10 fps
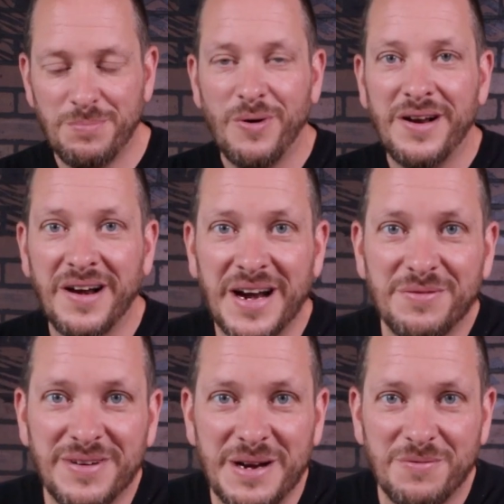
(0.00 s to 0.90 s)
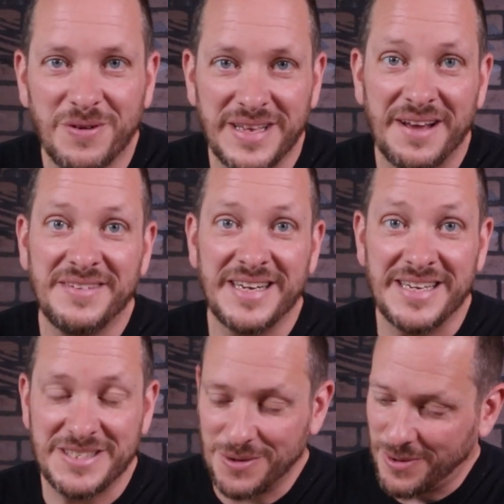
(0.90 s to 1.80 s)
this point, our airframe for the
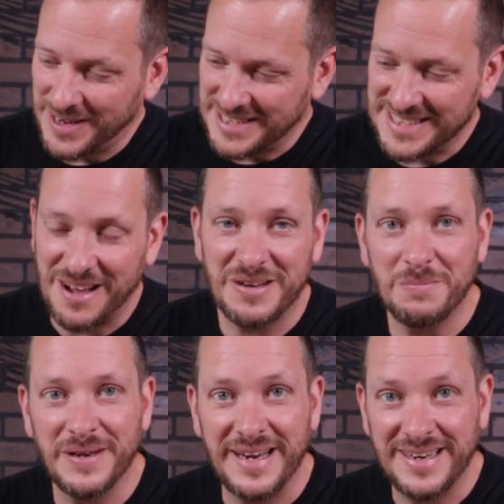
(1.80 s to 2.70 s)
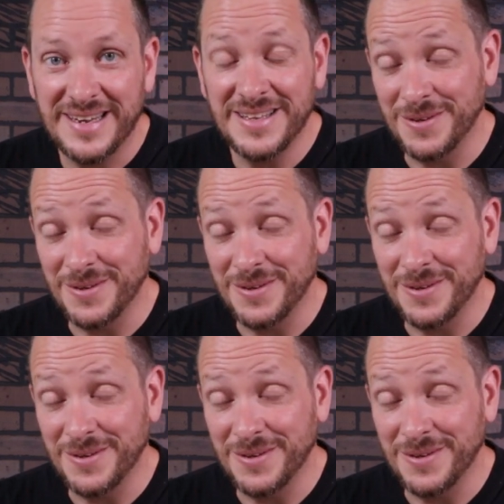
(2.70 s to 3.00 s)
FT EZ Hornet is now complete.